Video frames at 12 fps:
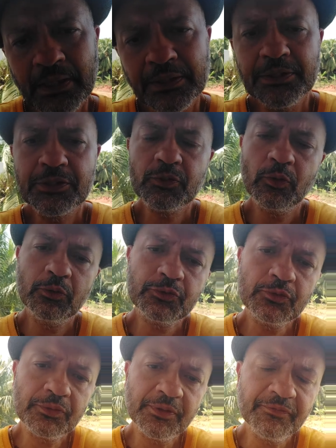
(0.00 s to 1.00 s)
This is
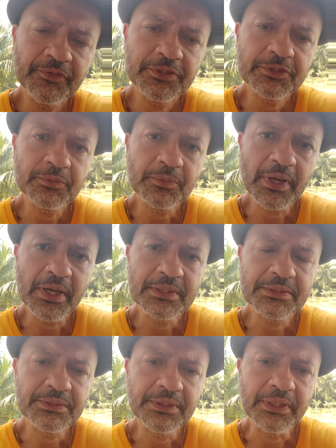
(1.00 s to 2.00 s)
also referred to
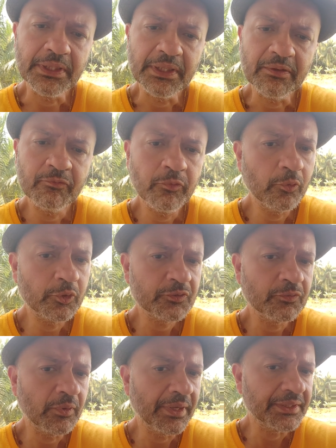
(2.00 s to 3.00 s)
as the
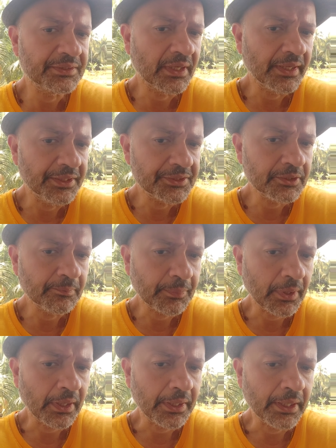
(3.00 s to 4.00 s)
forceful exhalation
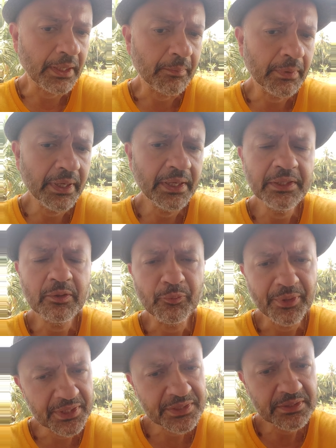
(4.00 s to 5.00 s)
pranayama. In the
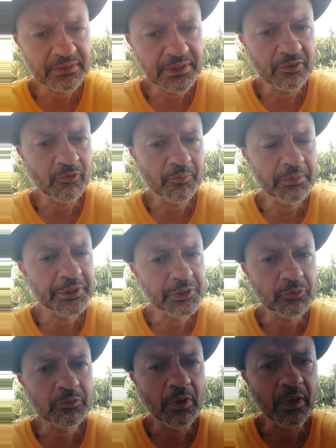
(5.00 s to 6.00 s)
West, they normally
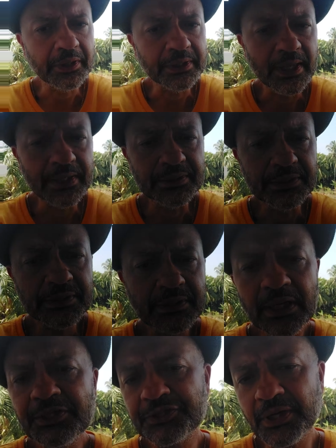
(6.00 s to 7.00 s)
do call it as the
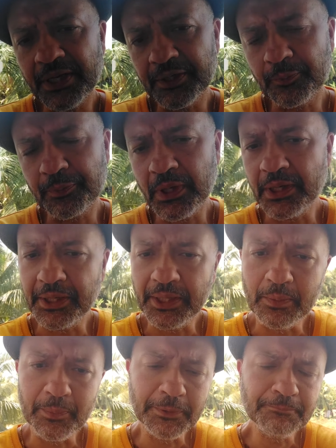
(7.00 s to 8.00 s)
skull shiner
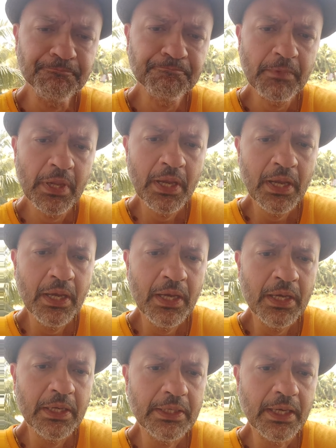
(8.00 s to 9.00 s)
pranayama.
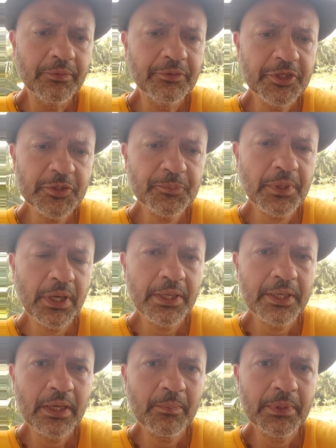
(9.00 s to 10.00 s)
Now in this
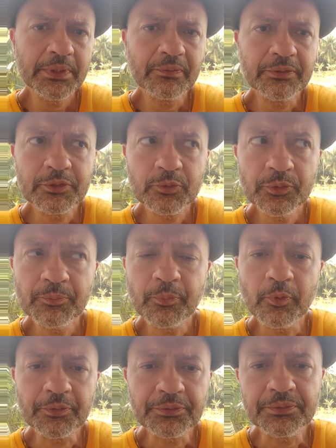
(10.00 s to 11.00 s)
pranayama, there are two
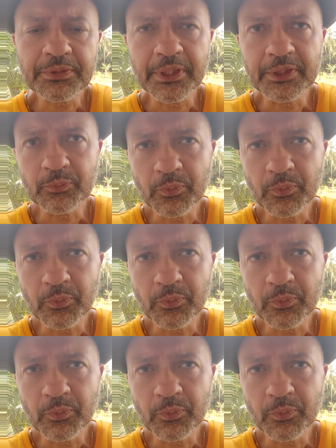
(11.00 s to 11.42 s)
important things.